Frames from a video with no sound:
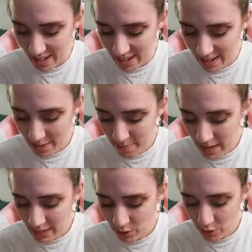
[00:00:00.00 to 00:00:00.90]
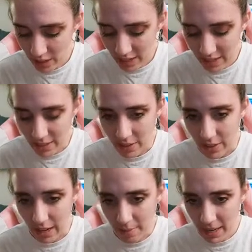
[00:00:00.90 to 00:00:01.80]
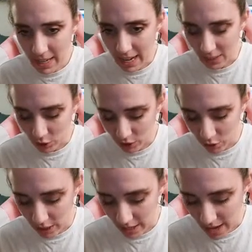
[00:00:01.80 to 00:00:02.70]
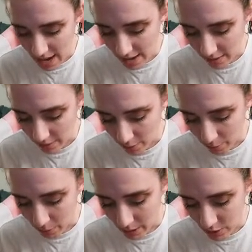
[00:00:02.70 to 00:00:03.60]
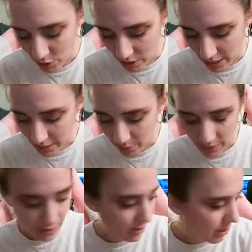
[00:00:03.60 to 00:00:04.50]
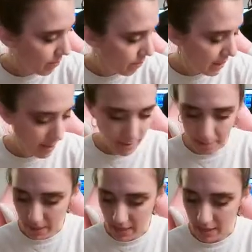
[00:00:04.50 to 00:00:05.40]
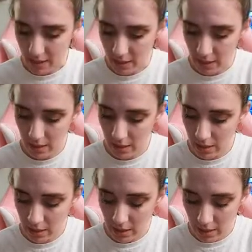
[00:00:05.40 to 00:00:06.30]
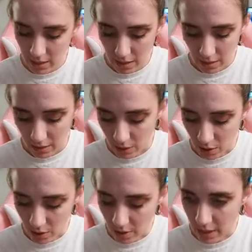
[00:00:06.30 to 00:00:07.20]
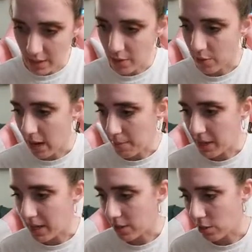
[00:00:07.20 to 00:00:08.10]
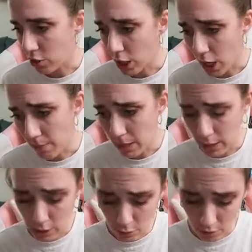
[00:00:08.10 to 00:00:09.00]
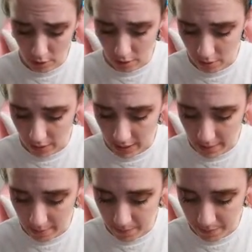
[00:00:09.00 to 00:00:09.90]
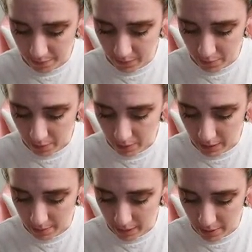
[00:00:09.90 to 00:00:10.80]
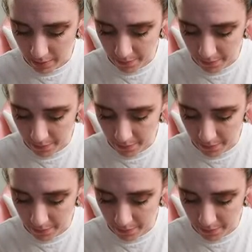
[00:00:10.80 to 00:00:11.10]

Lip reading: And I might actually try and add a little blush line with some baby pink yarn. I didn't grab any because I was like, I'm not going to use it. No, I am. I probably am now.